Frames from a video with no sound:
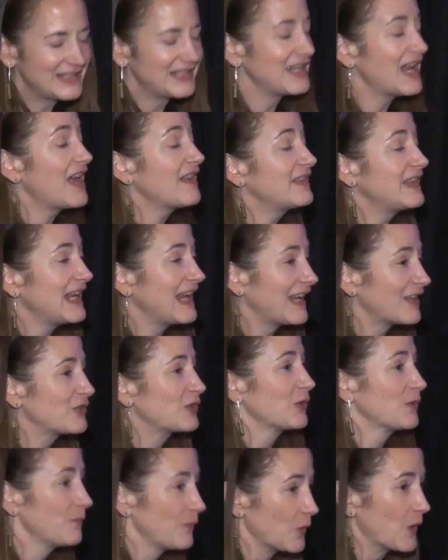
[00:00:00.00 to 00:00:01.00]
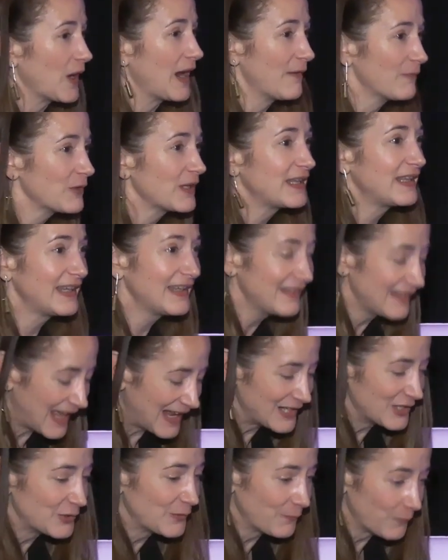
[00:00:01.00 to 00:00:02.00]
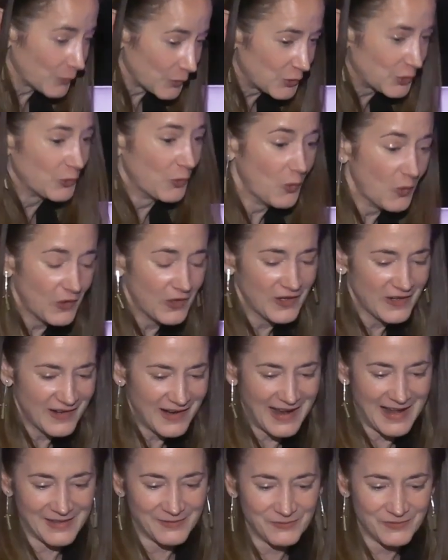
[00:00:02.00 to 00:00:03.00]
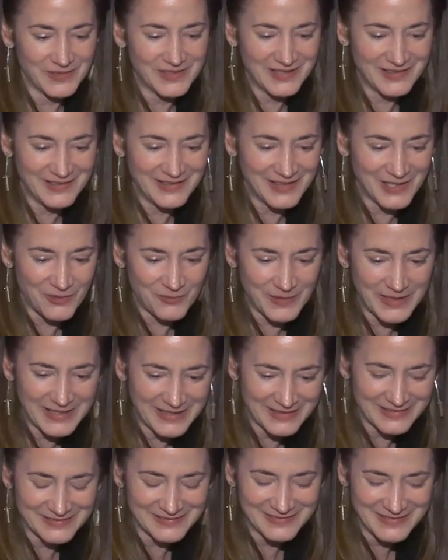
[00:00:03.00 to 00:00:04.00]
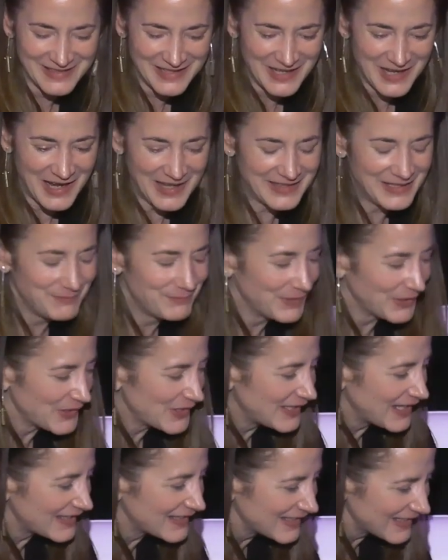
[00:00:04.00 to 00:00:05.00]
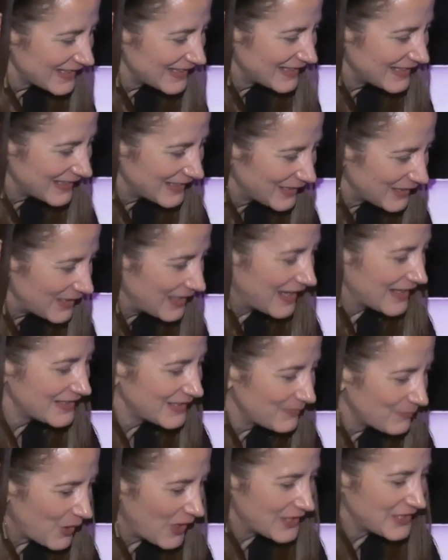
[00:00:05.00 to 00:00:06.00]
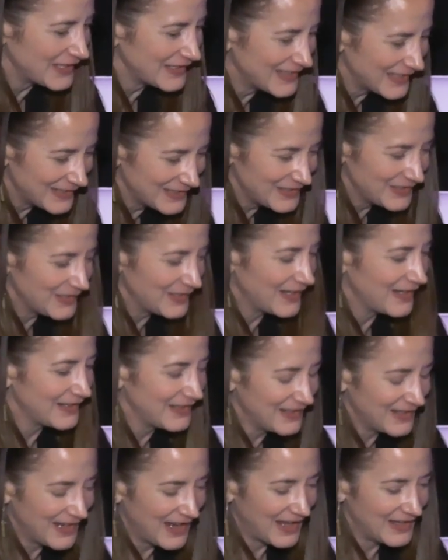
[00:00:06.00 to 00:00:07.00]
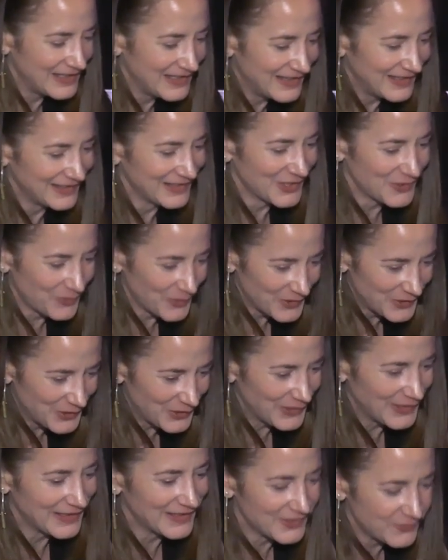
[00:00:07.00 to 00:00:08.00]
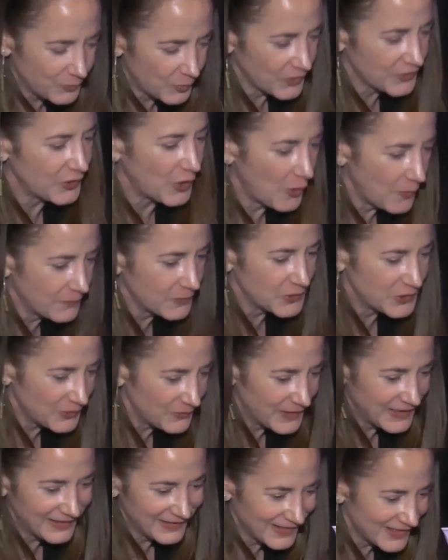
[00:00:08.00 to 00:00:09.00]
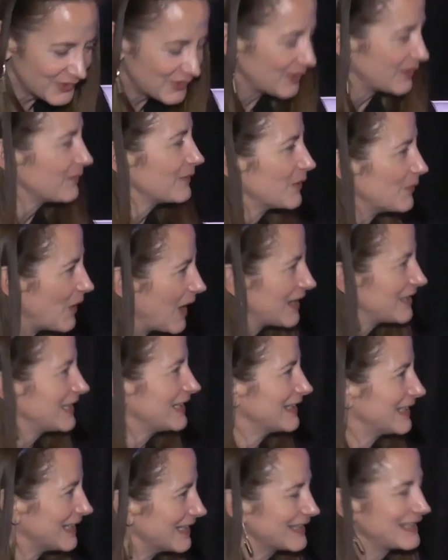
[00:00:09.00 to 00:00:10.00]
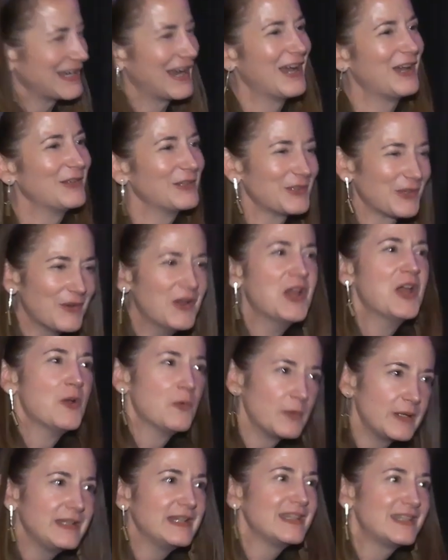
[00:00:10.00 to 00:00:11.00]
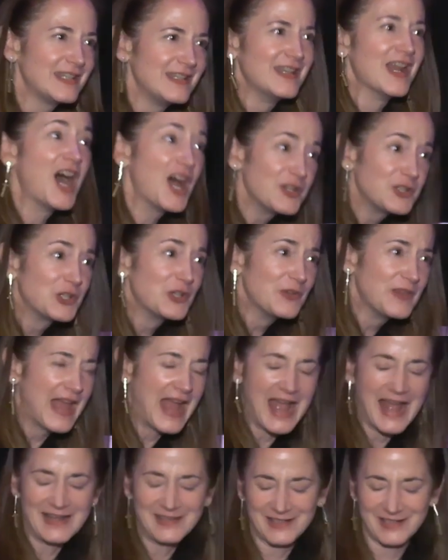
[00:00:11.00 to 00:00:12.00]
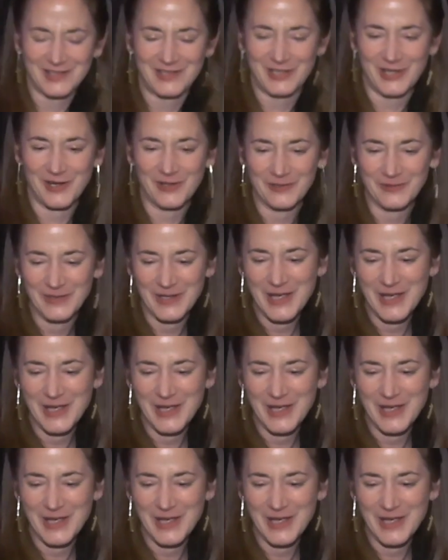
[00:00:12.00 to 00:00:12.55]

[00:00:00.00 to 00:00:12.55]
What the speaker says: not the answer for everything, that is for sure. And, you know, I think Bill says, like, as in Washington, anything that's worth doing is worth overdoing, is sort of the Washington style. We need to not do that. So